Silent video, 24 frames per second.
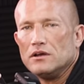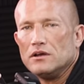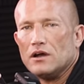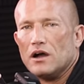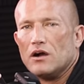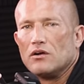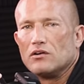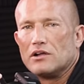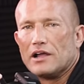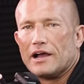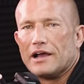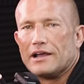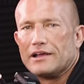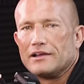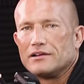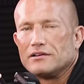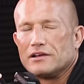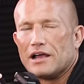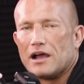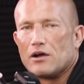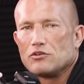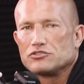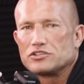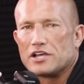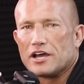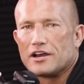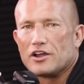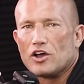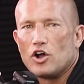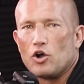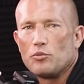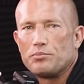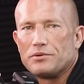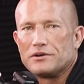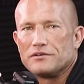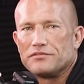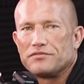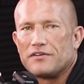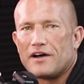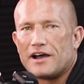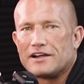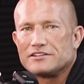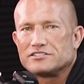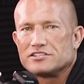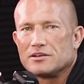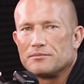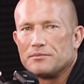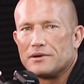Okay. Yeah, I was kind of hoping to
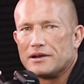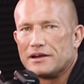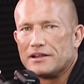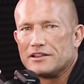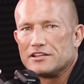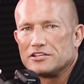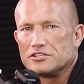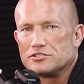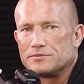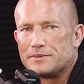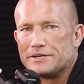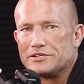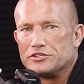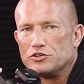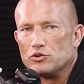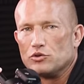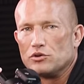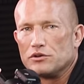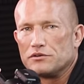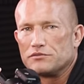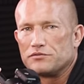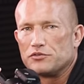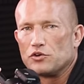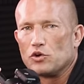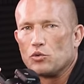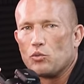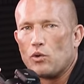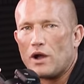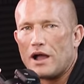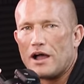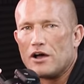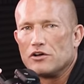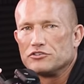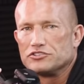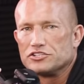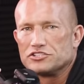find somebody that's been doing it for a while.